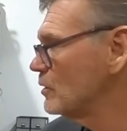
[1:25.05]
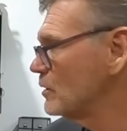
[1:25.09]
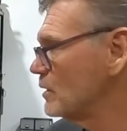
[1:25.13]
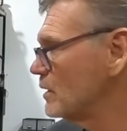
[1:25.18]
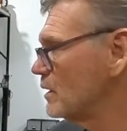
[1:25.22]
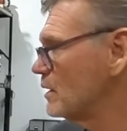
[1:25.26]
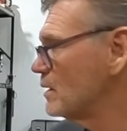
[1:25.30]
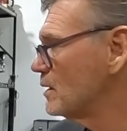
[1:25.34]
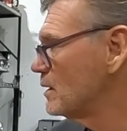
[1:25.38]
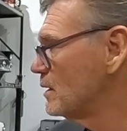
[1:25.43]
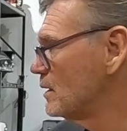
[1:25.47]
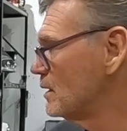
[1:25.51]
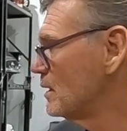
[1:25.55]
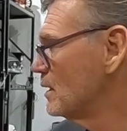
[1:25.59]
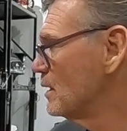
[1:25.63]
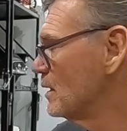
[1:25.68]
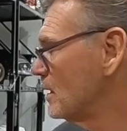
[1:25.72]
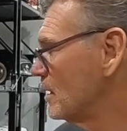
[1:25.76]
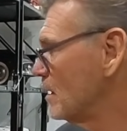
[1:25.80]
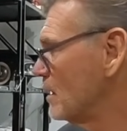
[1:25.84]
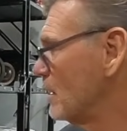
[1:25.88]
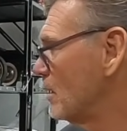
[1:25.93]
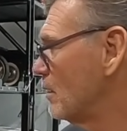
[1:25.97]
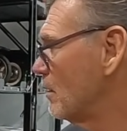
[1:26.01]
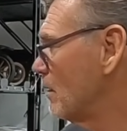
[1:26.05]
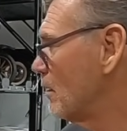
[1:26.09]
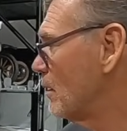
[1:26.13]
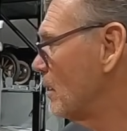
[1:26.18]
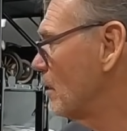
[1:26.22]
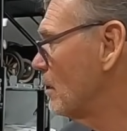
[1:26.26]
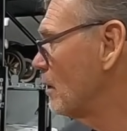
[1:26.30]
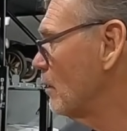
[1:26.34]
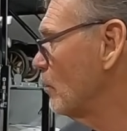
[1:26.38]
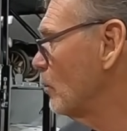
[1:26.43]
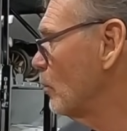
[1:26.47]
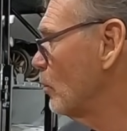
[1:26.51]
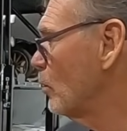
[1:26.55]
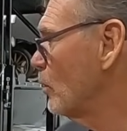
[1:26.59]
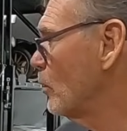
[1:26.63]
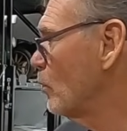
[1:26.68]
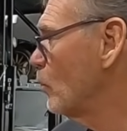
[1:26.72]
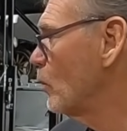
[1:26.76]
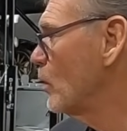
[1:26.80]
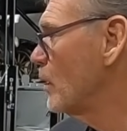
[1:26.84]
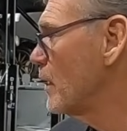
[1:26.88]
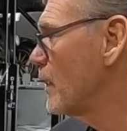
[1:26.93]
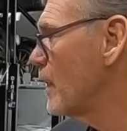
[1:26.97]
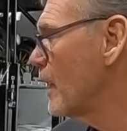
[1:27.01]
deal, you know,
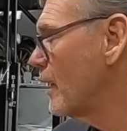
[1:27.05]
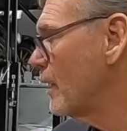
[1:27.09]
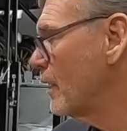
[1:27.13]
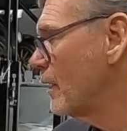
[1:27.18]
we get